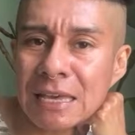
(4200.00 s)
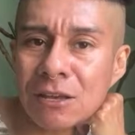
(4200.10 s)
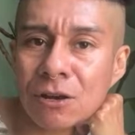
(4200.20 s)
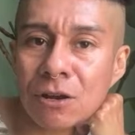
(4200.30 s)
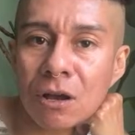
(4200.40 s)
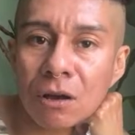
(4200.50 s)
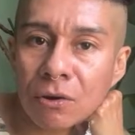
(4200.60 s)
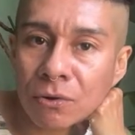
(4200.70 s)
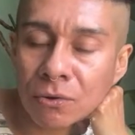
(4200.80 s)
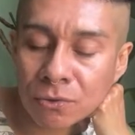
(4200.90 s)
you're
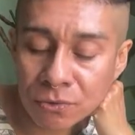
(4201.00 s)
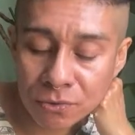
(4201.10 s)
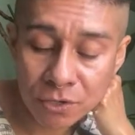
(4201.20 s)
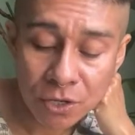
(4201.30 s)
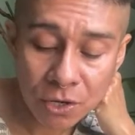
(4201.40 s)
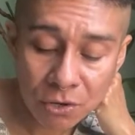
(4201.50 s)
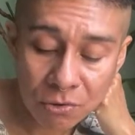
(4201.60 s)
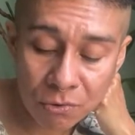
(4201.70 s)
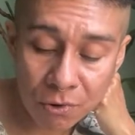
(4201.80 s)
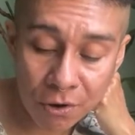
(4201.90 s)
owed,
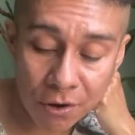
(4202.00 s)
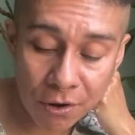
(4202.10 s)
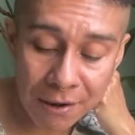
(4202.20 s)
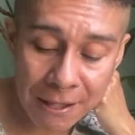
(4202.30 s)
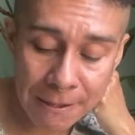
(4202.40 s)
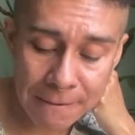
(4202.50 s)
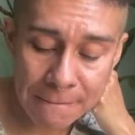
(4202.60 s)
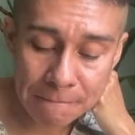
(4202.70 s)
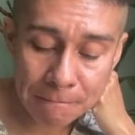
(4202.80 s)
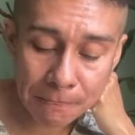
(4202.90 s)
or
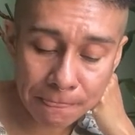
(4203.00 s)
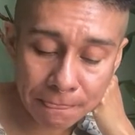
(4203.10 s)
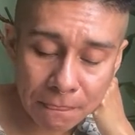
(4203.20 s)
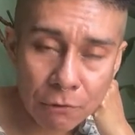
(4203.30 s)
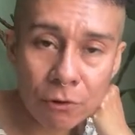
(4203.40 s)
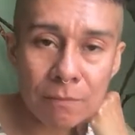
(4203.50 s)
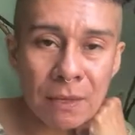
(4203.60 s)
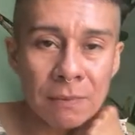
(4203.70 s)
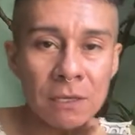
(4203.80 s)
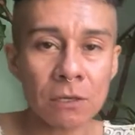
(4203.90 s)

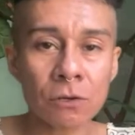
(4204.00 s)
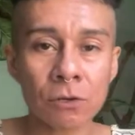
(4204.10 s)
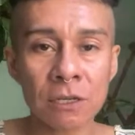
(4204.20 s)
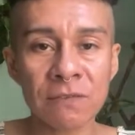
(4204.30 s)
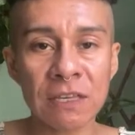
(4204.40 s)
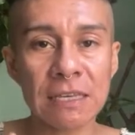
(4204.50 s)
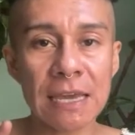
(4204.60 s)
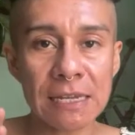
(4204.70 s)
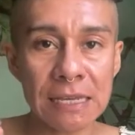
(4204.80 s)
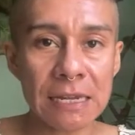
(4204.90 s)
maybe you're even
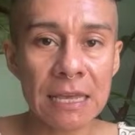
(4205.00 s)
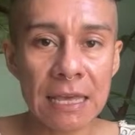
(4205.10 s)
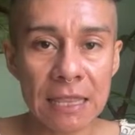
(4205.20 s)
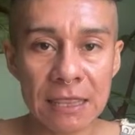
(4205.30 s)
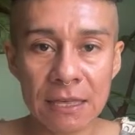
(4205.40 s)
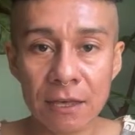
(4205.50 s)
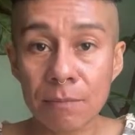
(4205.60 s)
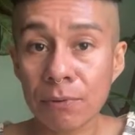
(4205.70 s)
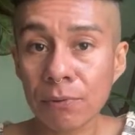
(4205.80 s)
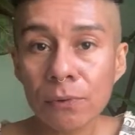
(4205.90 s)
getting the
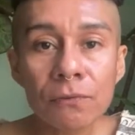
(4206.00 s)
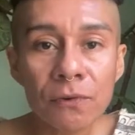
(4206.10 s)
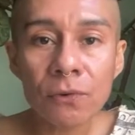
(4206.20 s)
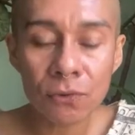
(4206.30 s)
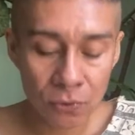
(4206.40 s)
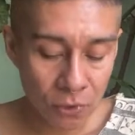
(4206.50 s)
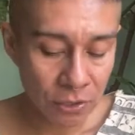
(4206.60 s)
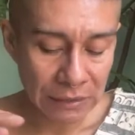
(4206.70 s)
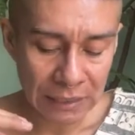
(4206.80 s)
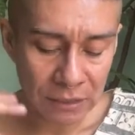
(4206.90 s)
approval
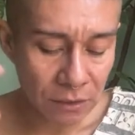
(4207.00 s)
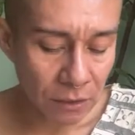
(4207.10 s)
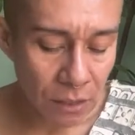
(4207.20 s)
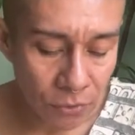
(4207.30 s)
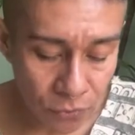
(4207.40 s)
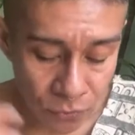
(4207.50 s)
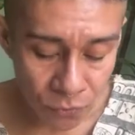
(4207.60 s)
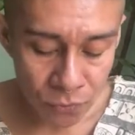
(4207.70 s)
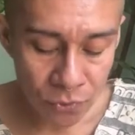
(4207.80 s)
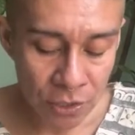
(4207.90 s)
on like a
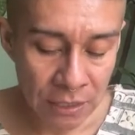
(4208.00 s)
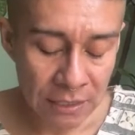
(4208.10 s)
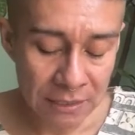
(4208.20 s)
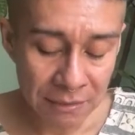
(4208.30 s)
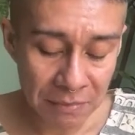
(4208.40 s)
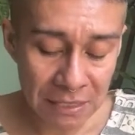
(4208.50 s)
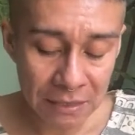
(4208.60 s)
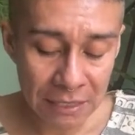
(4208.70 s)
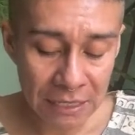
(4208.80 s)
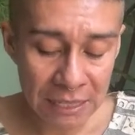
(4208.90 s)
loan, something
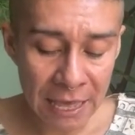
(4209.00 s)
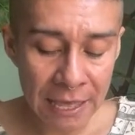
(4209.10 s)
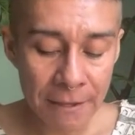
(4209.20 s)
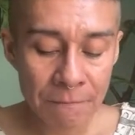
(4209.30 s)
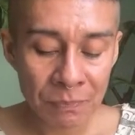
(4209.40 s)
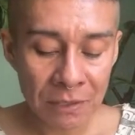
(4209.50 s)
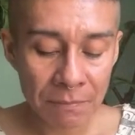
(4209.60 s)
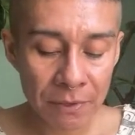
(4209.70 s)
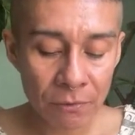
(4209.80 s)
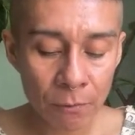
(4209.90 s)
like that.
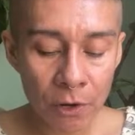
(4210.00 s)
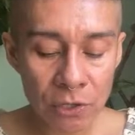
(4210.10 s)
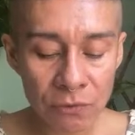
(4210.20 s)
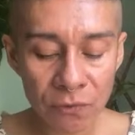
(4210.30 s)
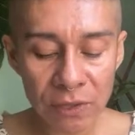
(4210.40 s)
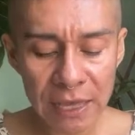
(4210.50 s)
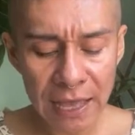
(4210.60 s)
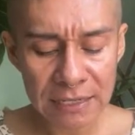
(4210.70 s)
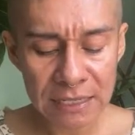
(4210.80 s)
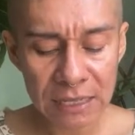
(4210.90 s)
But where you've really
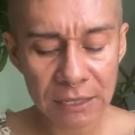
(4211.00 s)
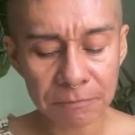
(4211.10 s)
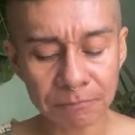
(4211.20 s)
had to